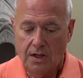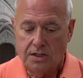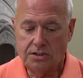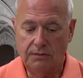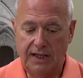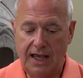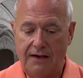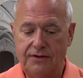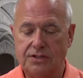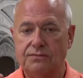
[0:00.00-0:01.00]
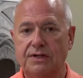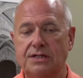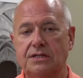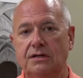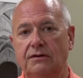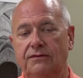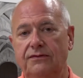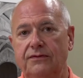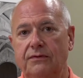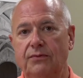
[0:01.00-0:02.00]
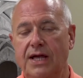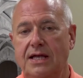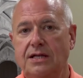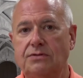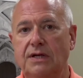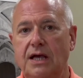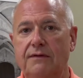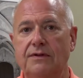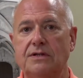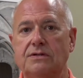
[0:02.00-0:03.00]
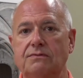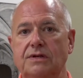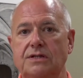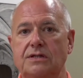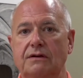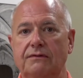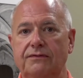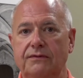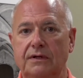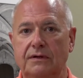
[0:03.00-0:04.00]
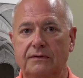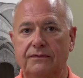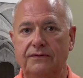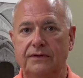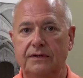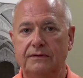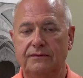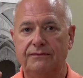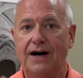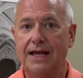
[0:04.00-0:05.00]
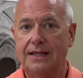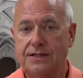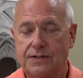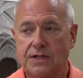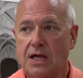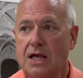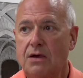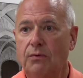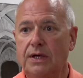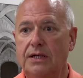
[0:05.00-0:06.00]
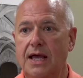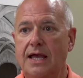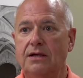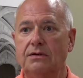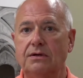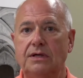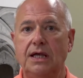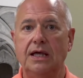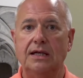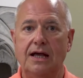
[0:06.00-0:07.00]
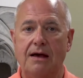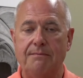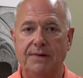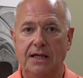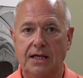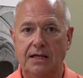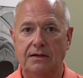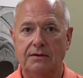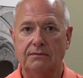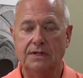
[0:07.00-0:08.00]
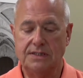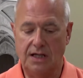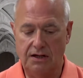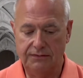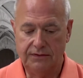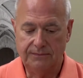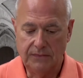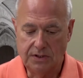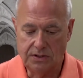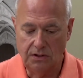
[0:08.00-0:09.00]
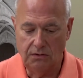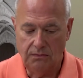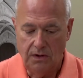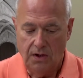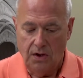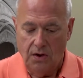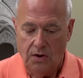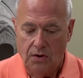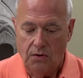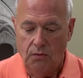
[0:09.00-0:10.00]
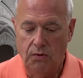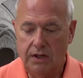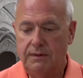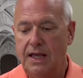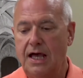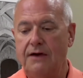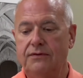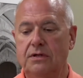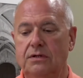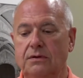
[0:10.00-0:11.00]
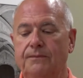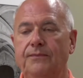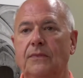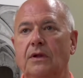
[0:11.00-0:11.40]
So we have this risk of rage, we have this risk of violence when anger cannot be resolved. So what do we have to do?